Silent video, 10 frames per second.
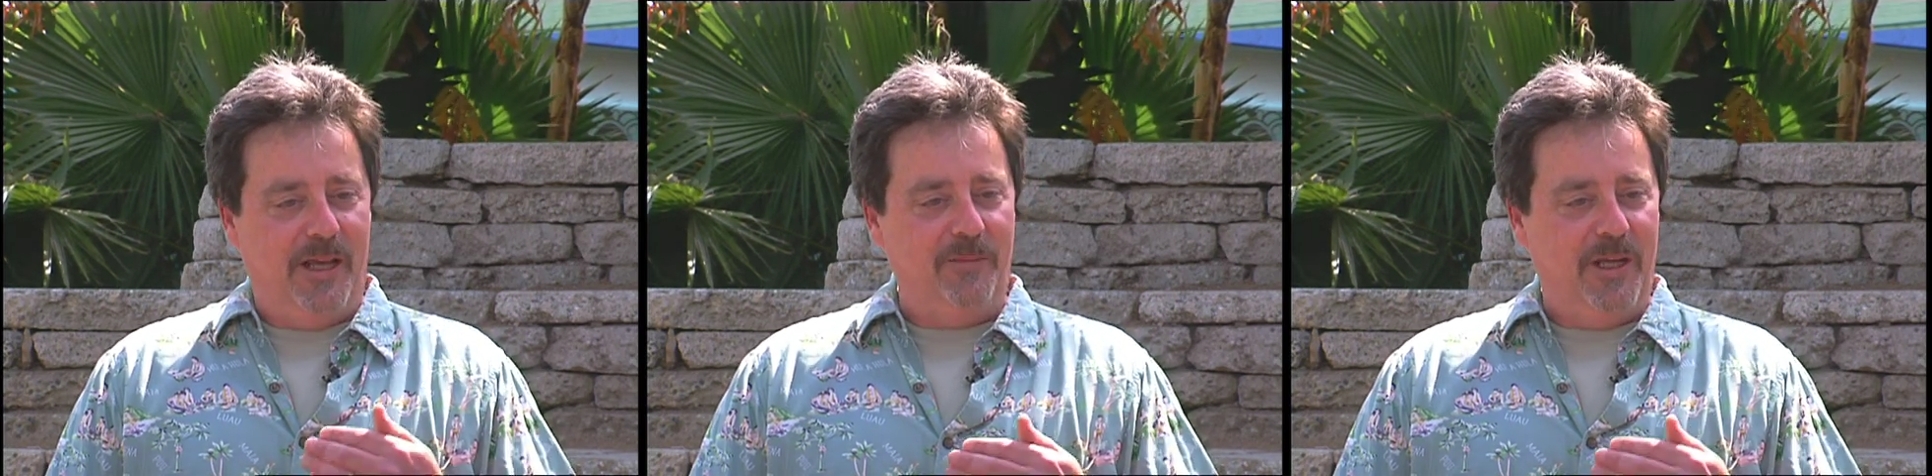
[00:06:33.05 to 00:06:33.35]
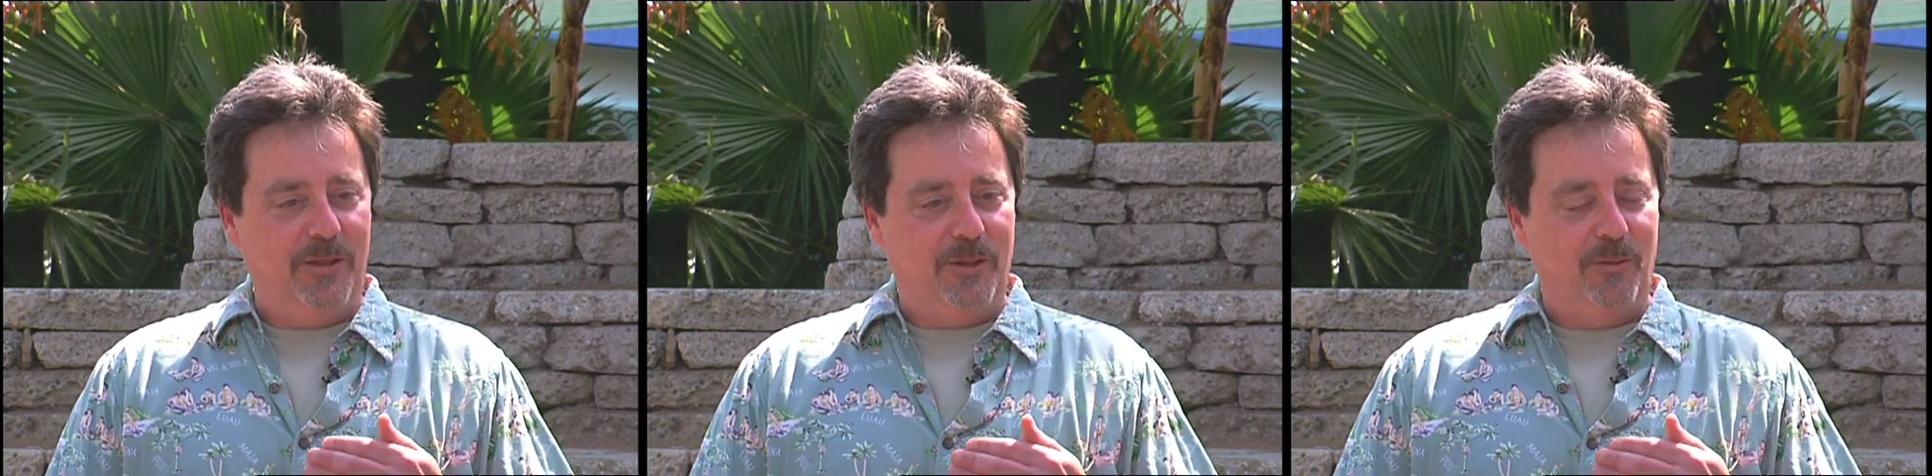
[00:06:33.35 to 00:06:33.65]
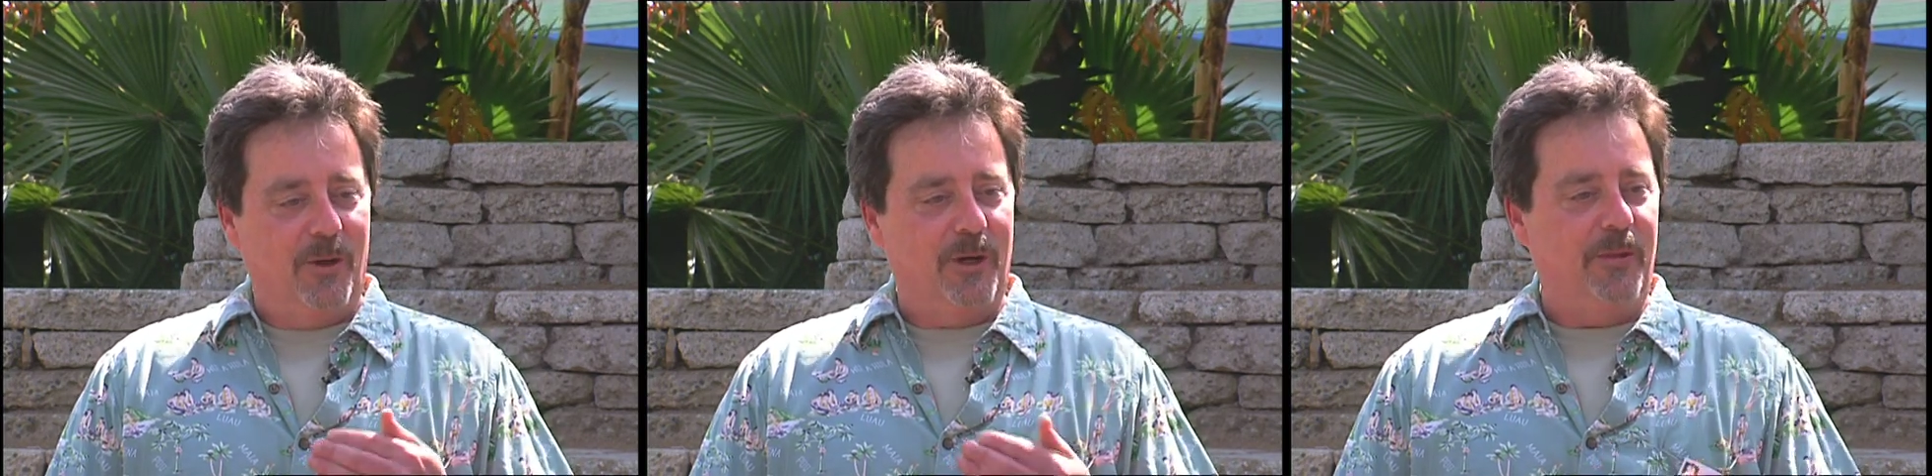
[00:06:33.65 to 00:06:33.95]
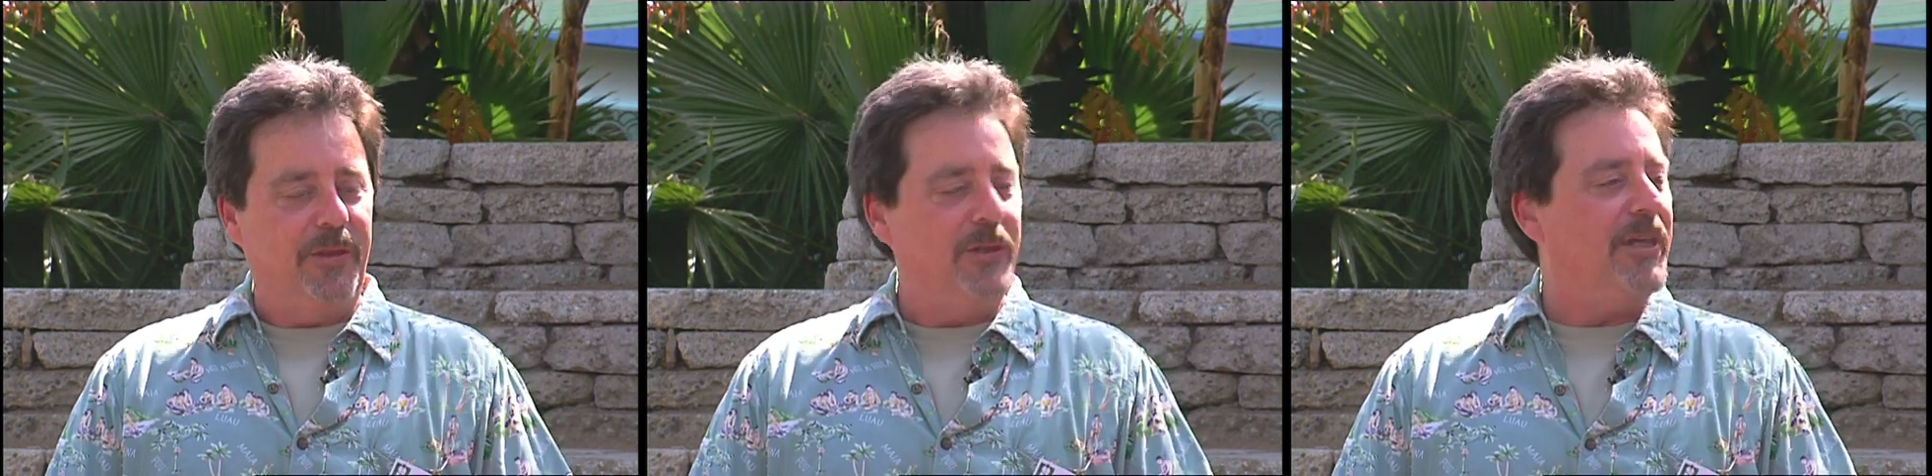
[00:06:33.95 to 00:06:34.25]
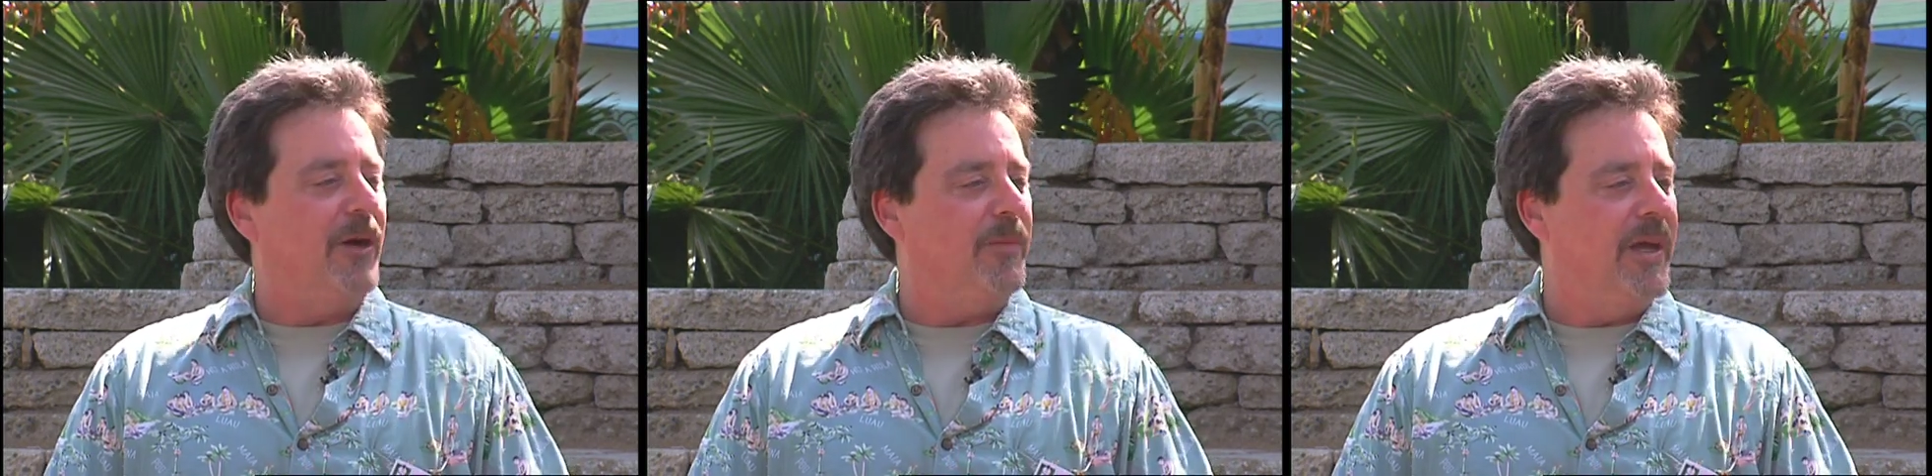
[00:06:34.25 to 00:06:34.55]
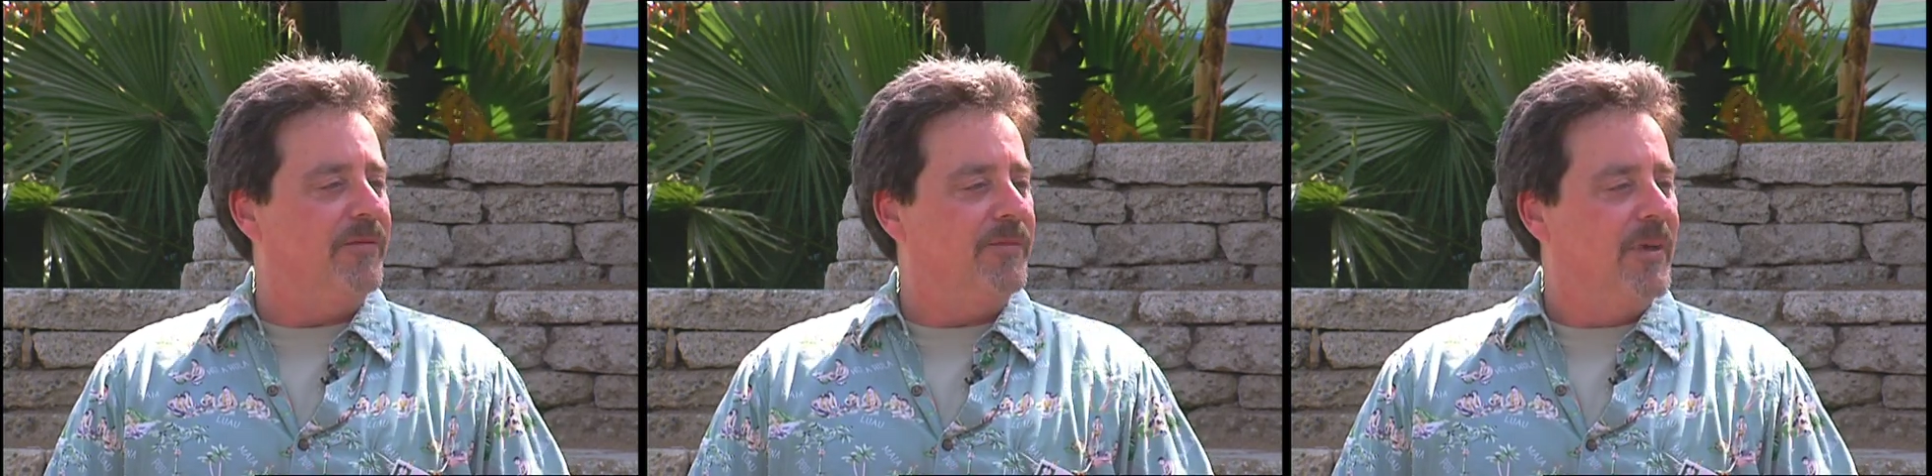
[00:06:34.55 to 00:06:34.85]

led me to work with the South Bay